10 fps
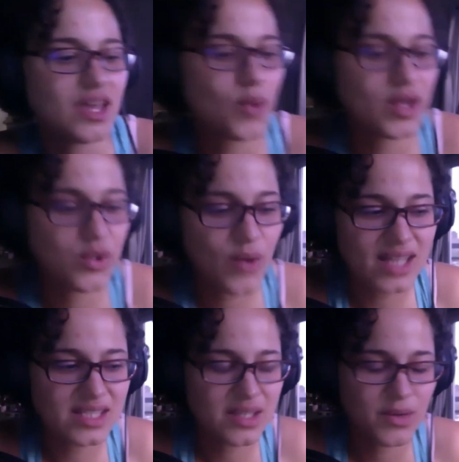when you
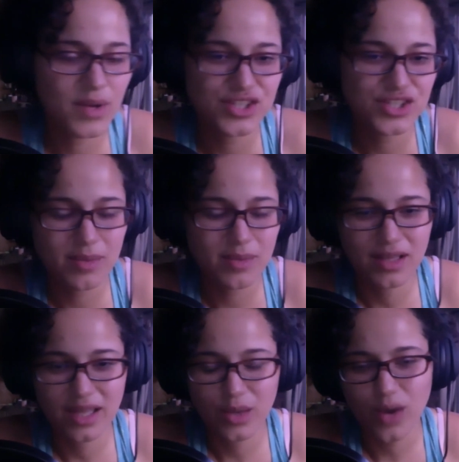ask the question about
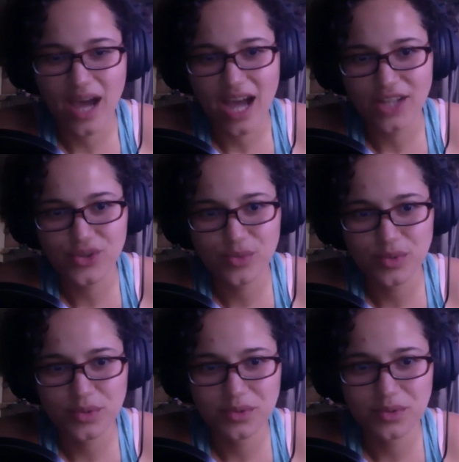like what
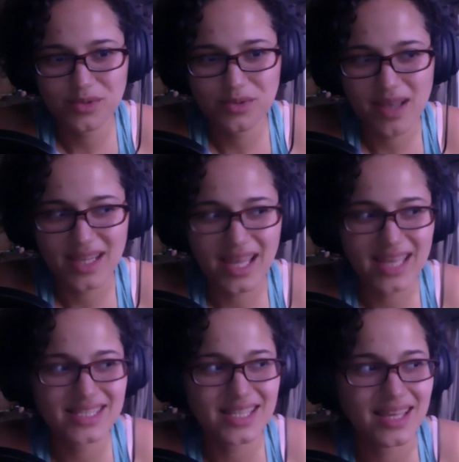attribute do I like
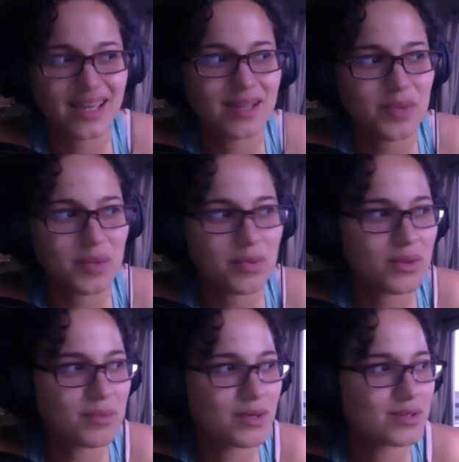seeing in people the
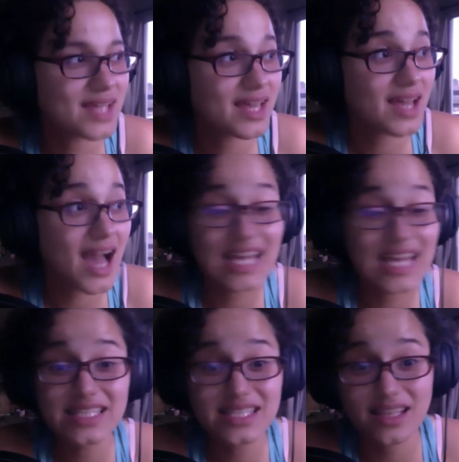most, like I
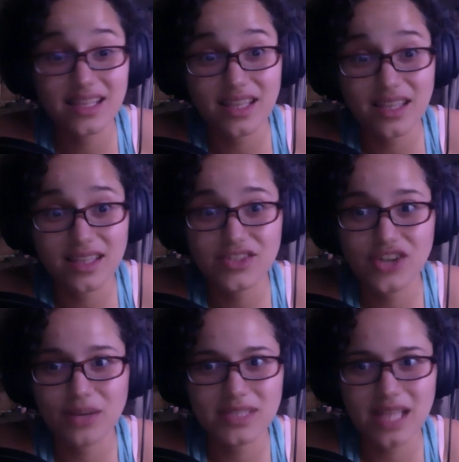instantly
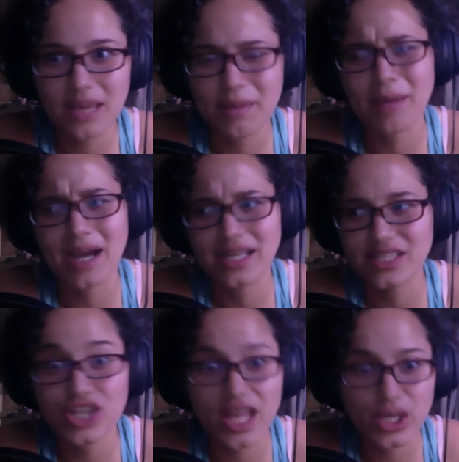jumped like my mind
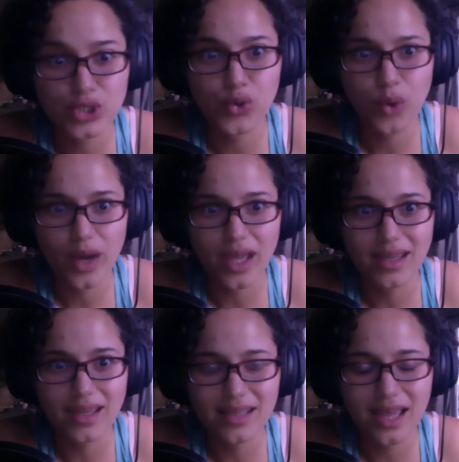to like joy.
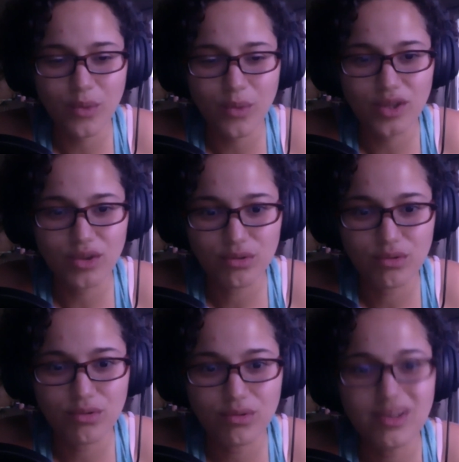Like when
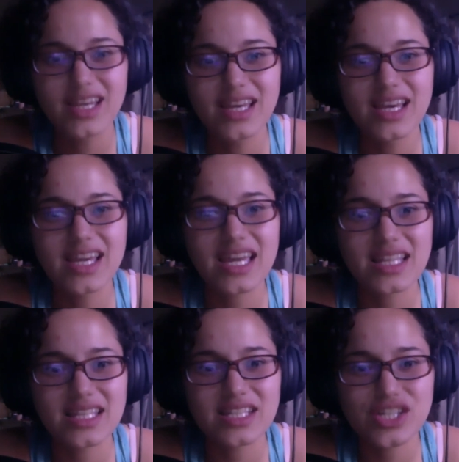you
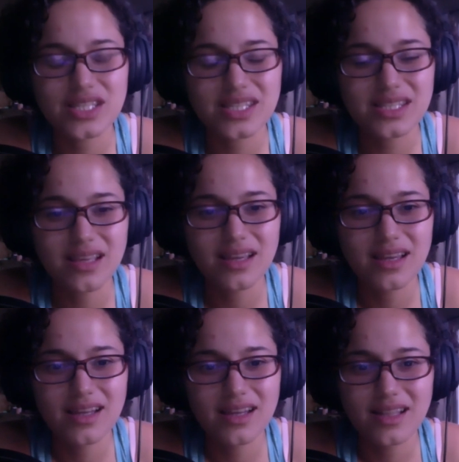can just
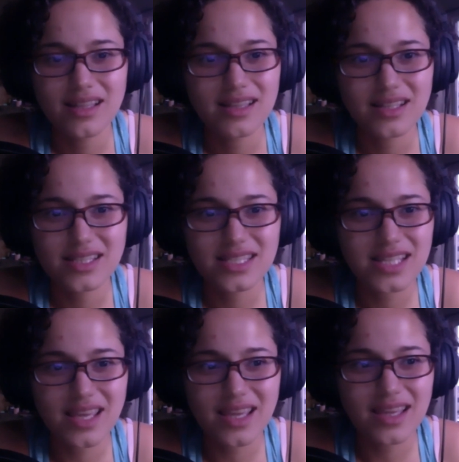
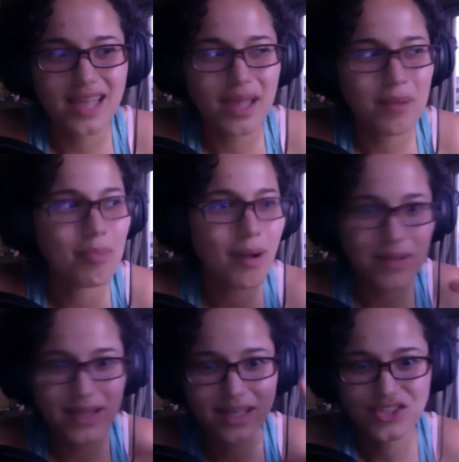see like
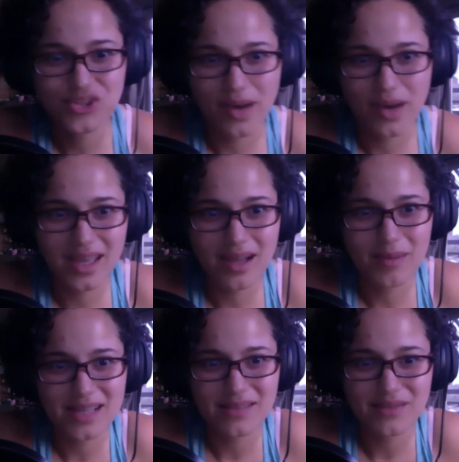bubbling joy come
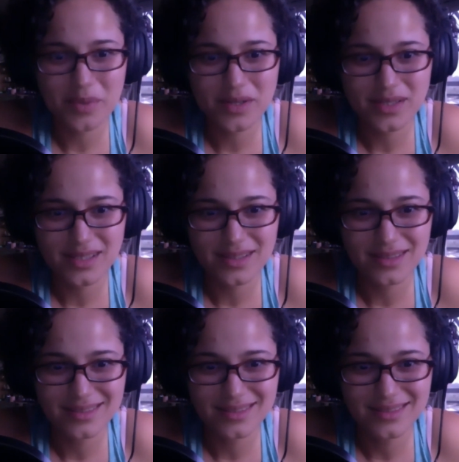out of a
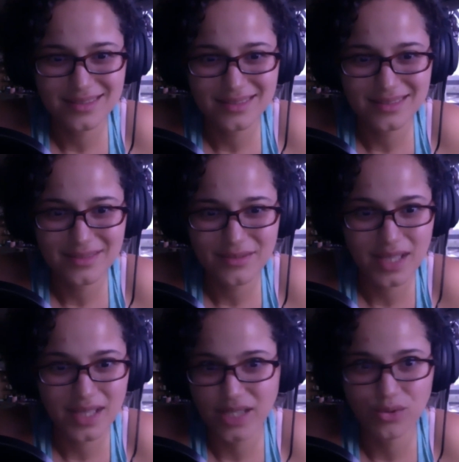person for
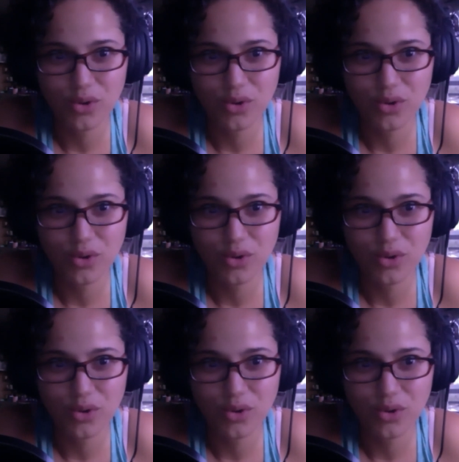like no